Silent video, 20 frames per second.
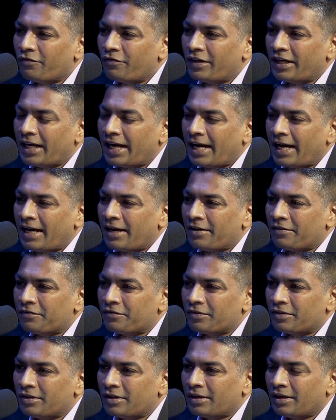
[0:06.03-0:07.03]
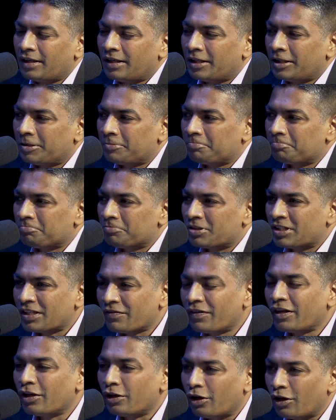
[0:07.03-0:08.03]
we have
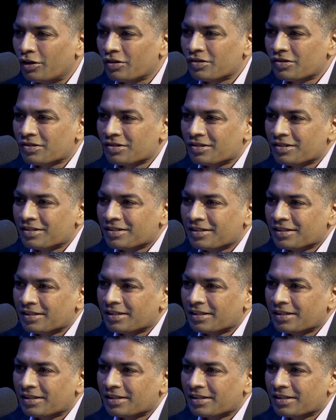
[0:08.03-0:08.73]
civil laws,